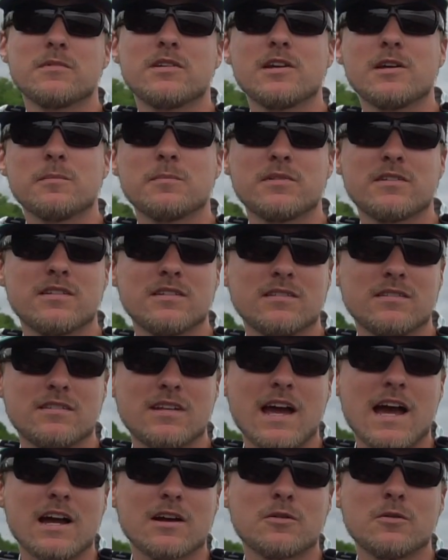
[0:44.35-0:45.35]
tips,
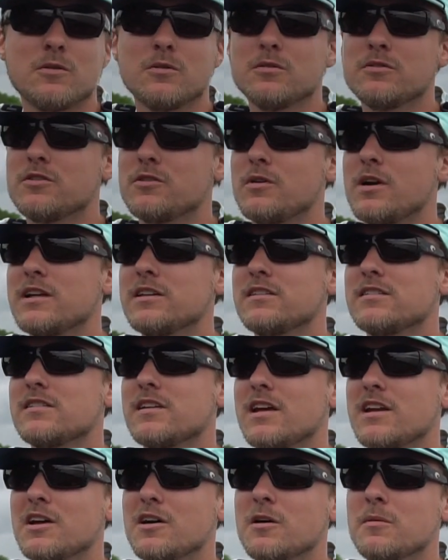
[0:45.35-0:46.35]
tackle, the right
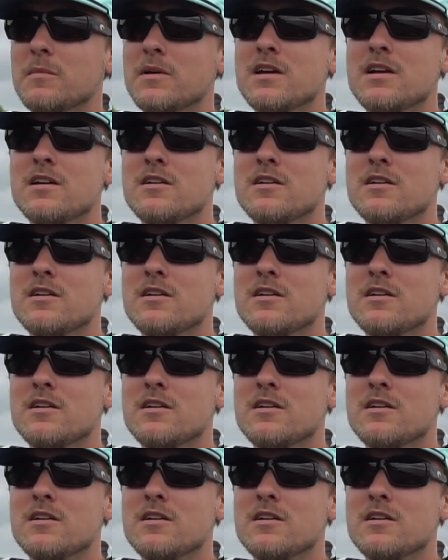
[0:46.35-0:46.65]
setup,